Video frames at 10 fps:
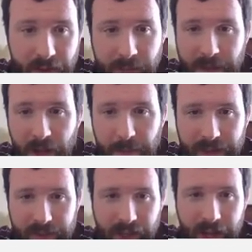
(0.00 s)
It'll be all
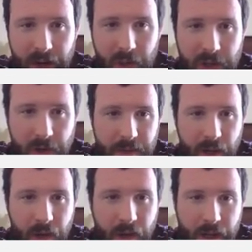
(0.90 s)
pizzicato, no
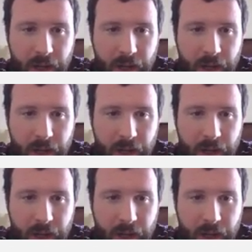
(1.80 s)
bow.